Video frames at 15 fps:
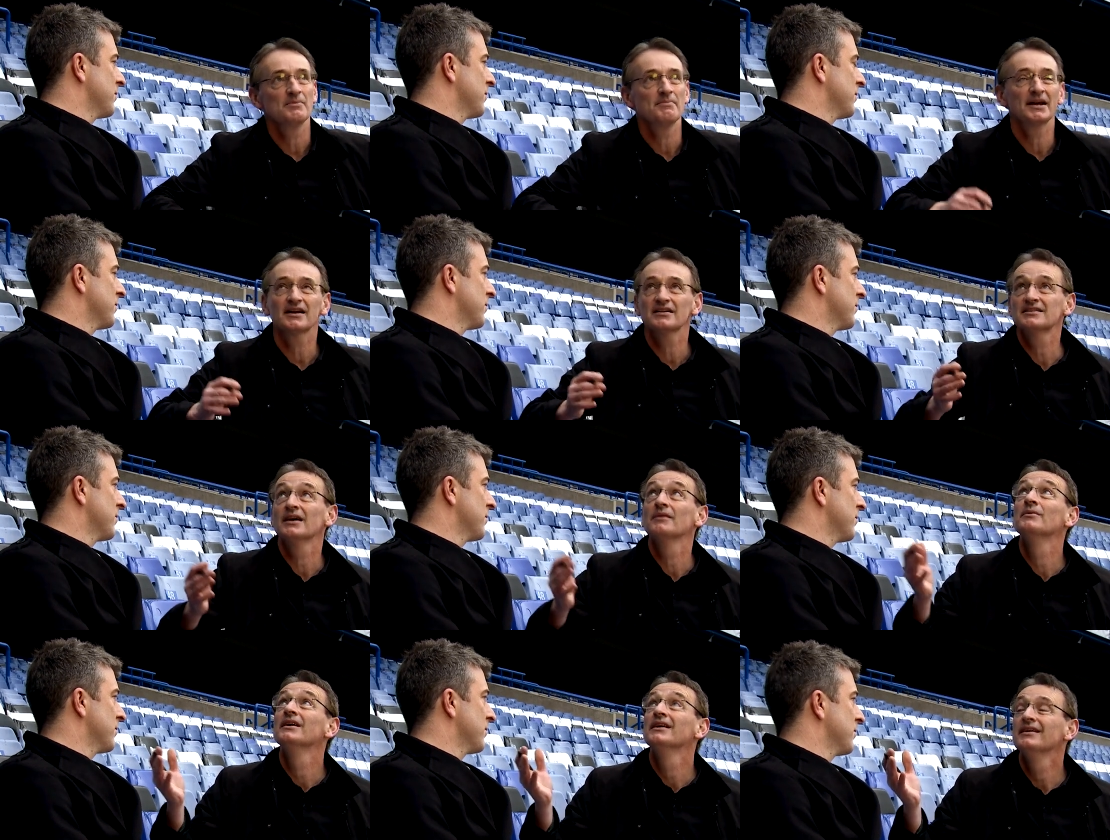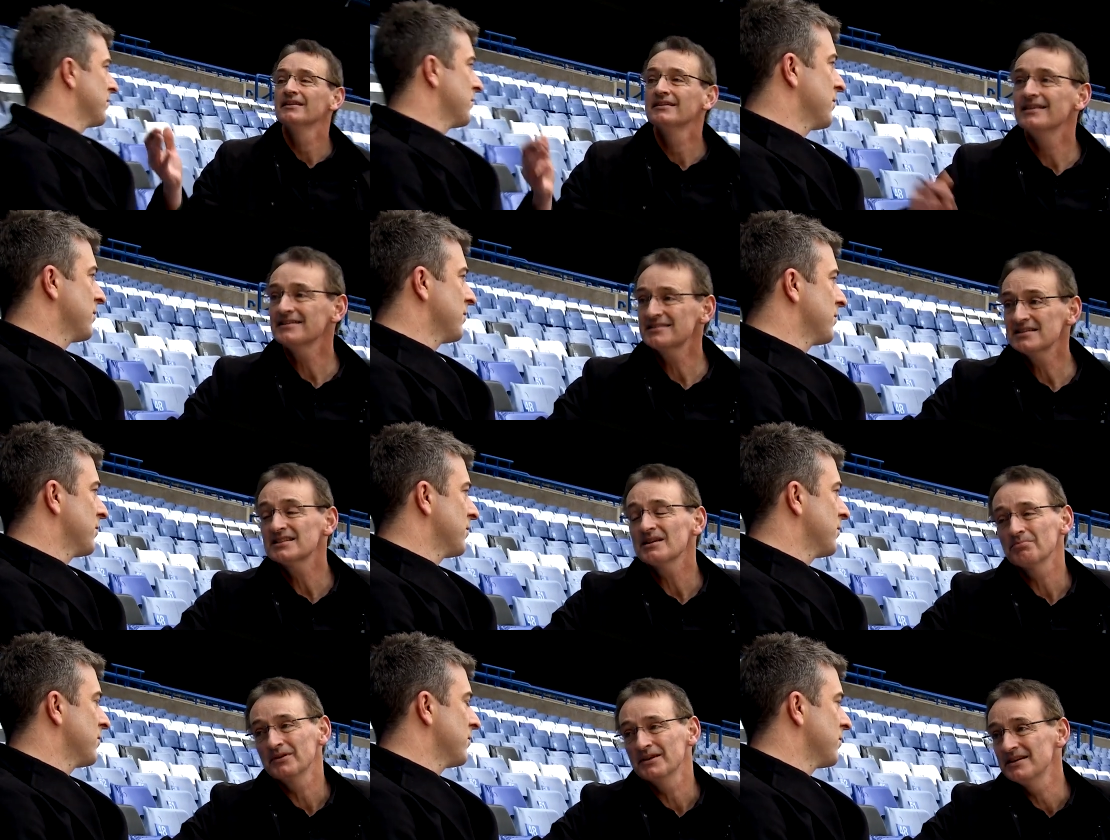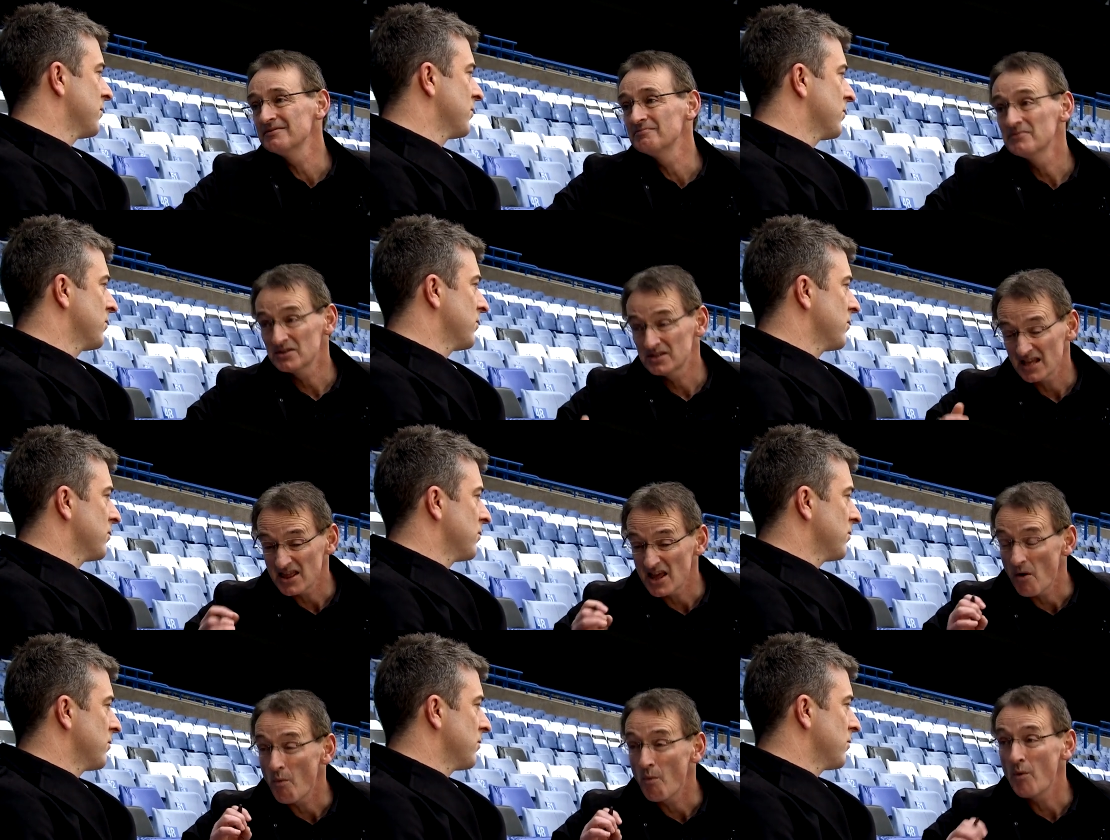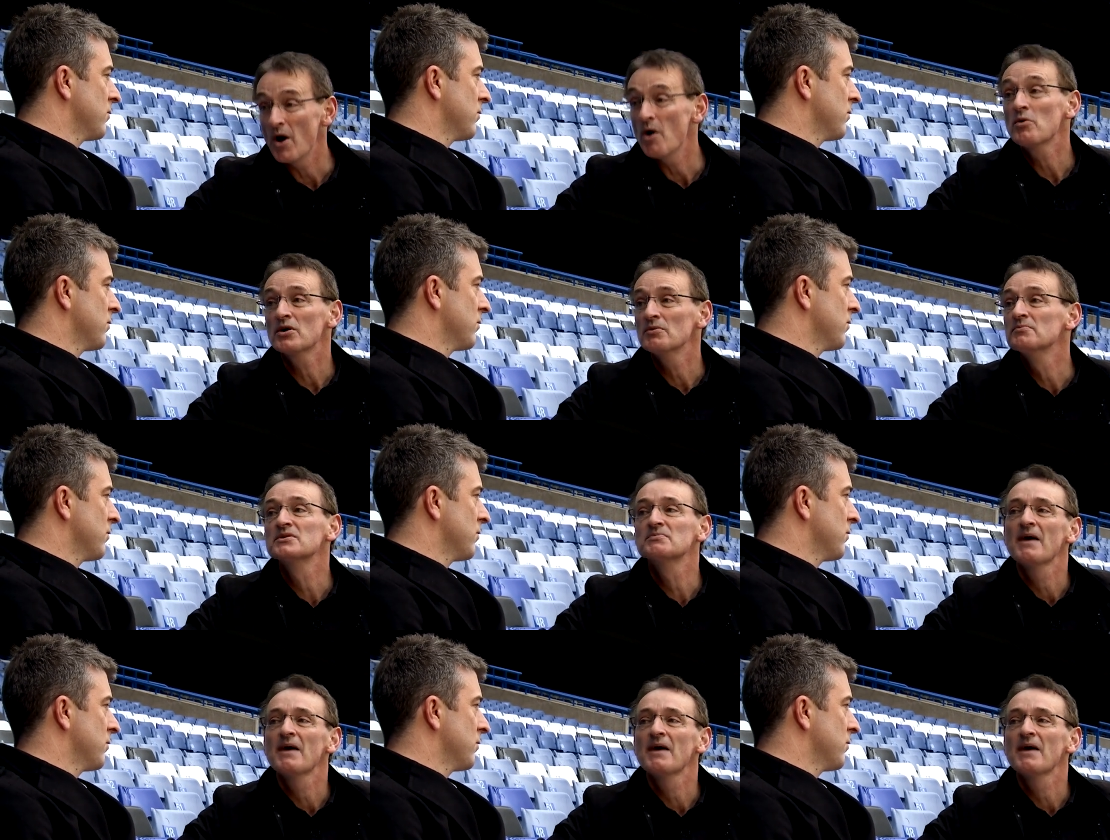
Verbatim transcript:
Speaker 1: in the bigger term, this is a play that welcomes